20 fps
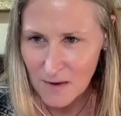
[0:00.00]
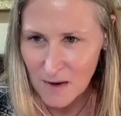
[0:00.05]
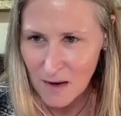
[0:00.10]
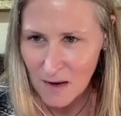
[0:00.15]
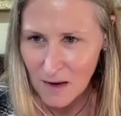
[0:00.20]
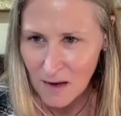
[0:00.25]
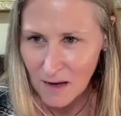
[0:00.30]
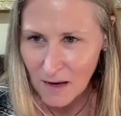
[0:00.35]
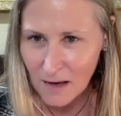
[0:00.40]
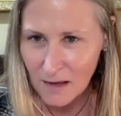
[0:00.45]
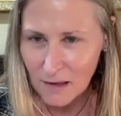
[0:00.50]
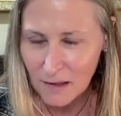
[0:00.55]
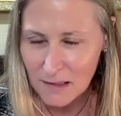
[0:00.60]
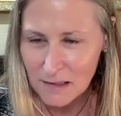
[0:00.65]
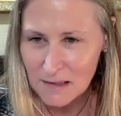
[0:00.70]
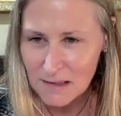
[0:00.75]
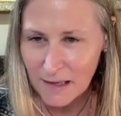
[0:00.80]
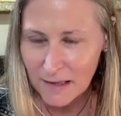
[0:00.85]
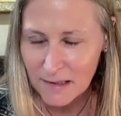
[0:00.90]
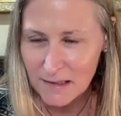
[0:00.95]
And
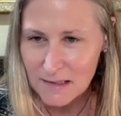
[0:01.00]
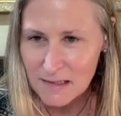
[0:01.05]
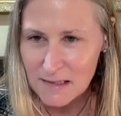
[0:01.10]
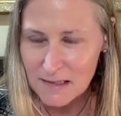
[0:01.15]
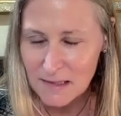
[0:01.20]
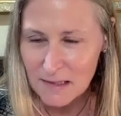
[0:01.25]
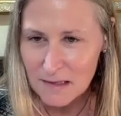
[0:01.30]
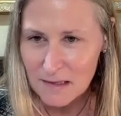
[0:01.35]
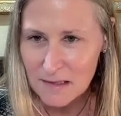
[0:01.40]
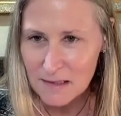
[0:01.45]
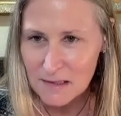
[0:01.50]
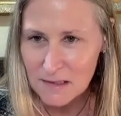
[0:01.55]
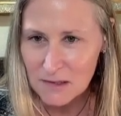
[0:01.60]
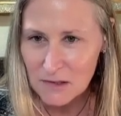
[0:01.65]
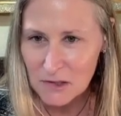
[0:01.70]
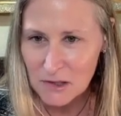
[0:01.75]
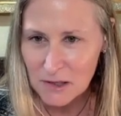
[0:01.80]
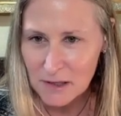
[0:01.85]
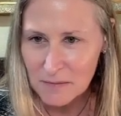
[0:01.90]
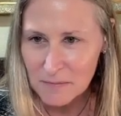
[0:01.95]
I can see this in
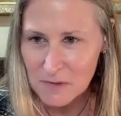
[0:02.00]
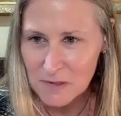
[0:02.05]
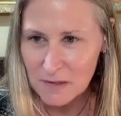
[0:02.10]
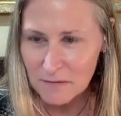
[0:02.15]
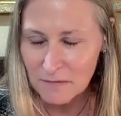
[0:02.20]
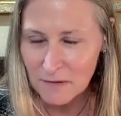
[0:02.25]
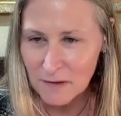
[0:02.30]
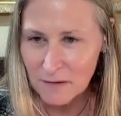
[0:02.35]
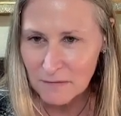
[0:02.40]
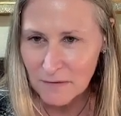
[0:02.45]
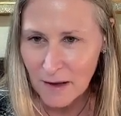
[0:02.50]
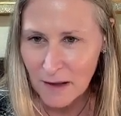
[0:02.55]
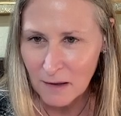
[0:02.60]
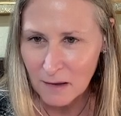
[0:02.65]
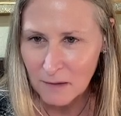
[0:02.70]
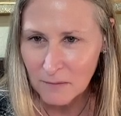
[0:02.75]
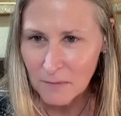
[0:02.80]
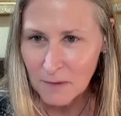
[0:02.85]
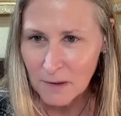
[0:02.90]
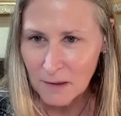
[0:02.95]
terms of
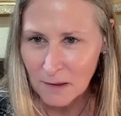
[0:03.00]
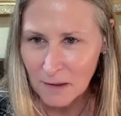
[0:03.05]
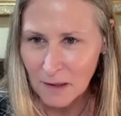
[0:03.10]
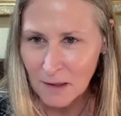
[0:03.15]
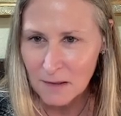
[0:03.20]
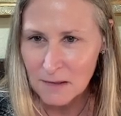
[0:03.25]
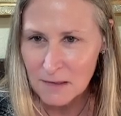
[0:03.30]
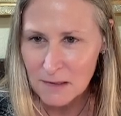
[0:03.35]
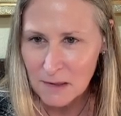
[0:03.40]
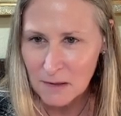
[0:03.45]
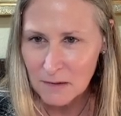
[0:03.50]
alchemy again. So let's